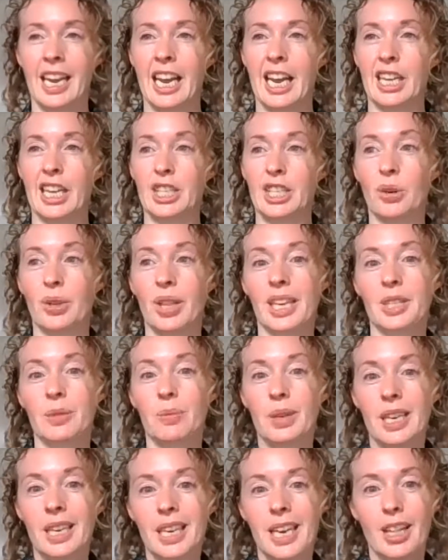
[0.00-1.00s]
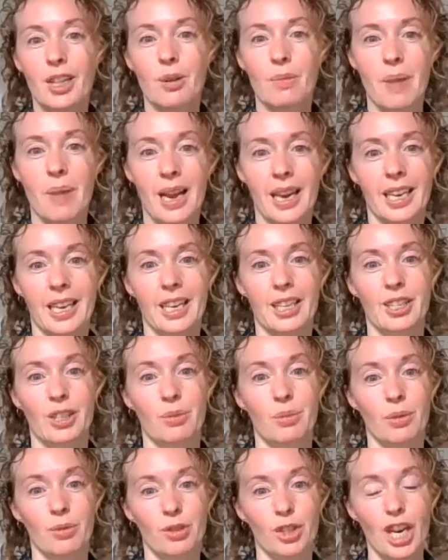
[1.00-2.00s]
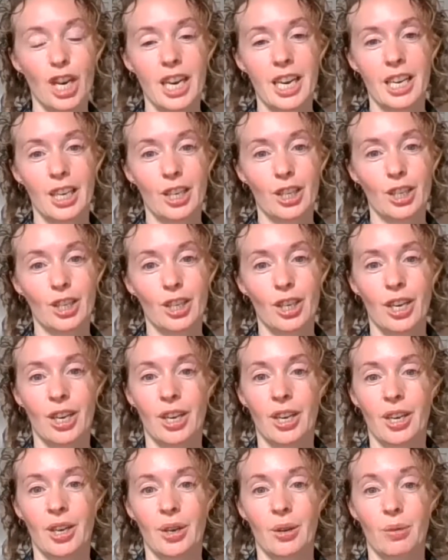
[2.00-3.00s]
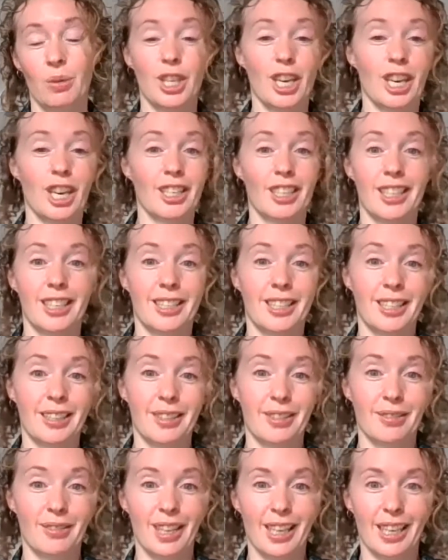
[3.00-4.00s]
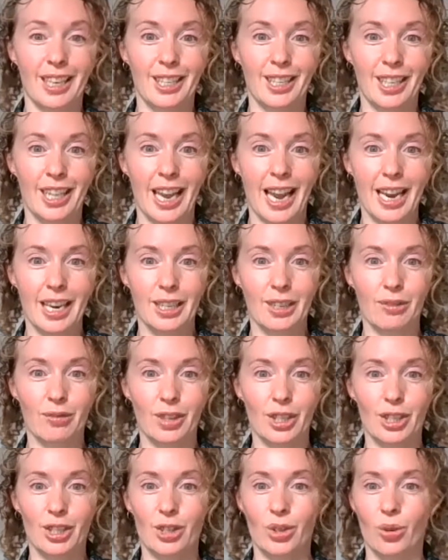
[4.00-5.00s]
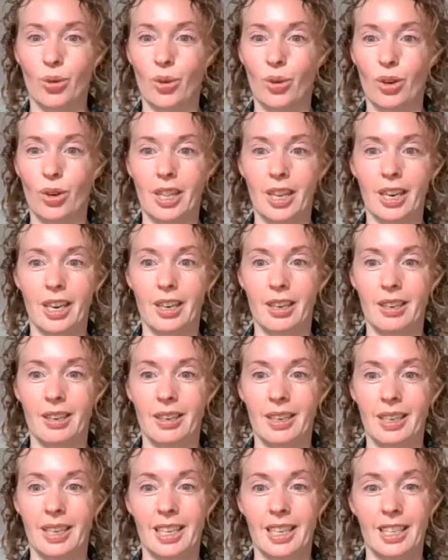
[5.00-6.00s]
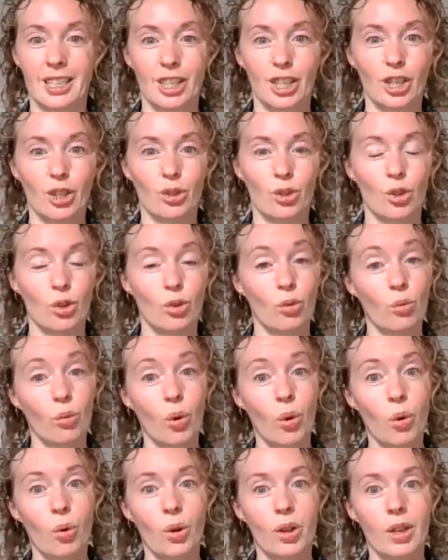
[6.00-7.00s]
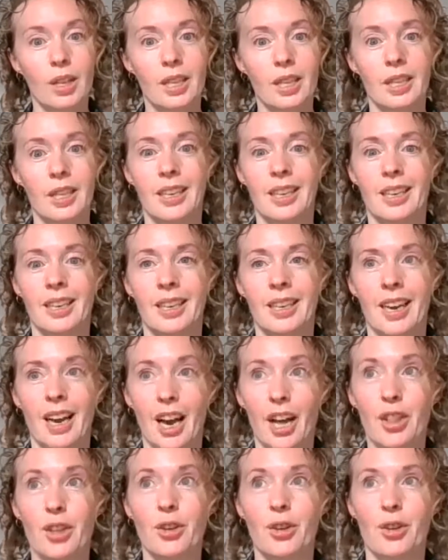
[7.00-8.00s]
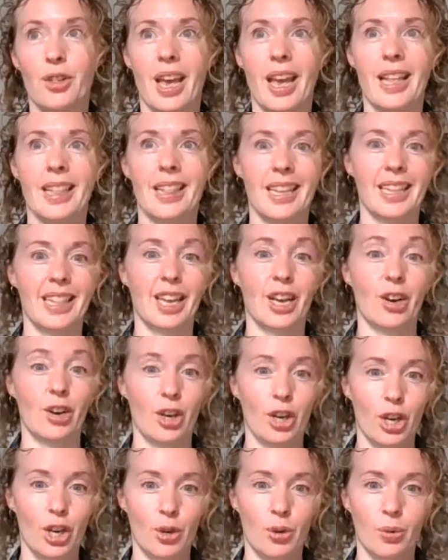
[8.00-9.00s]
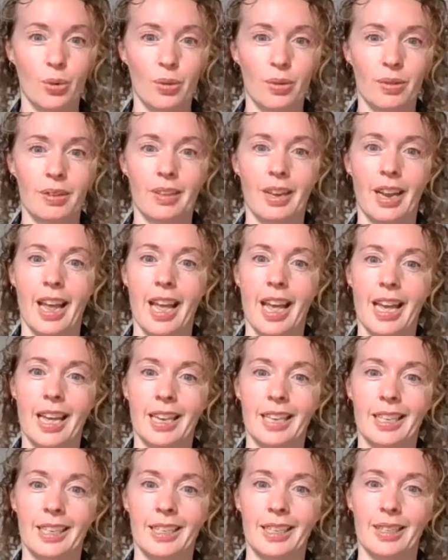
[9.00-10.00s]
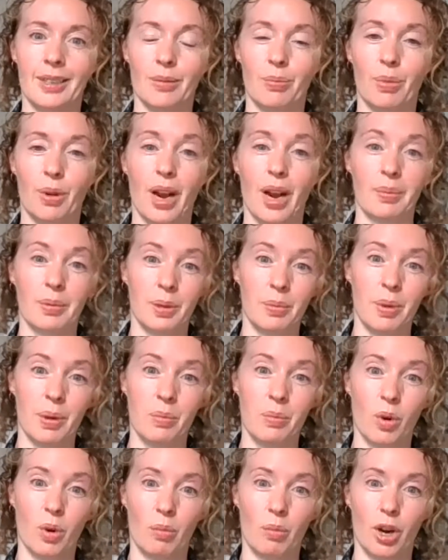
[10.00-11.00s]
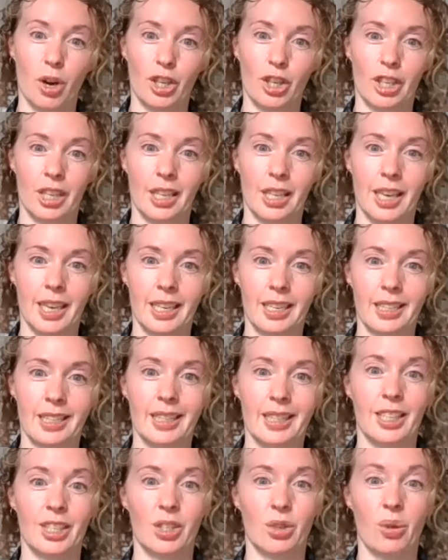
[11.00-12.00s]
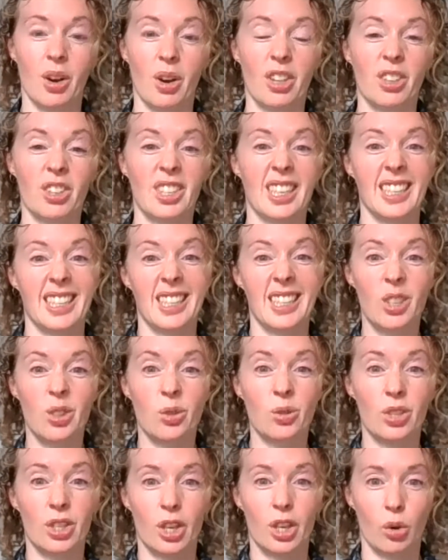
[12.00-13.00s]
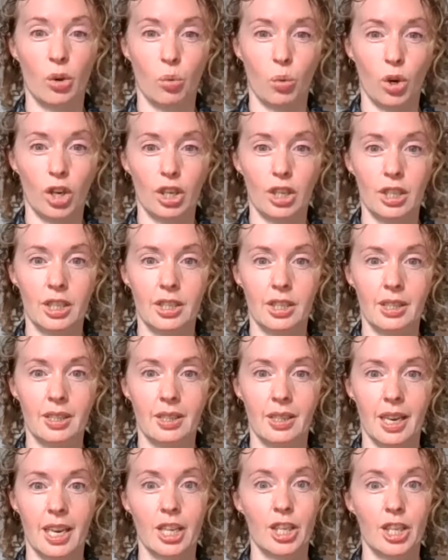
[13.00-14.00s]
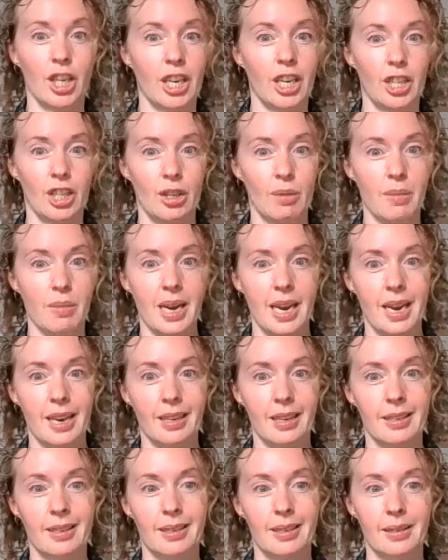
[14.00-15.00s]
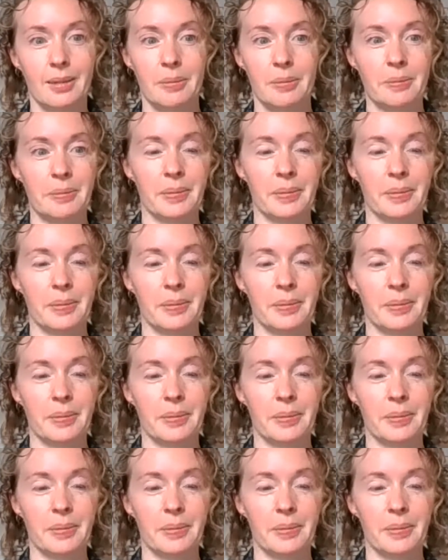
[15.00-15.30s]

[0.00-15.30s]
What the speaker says: And so that's been another mechanism of change, which actually isn't related to the activists or their institutional role, other than that they are new and perhaps a bit more marginalized. And so others can use their words and change the meanings.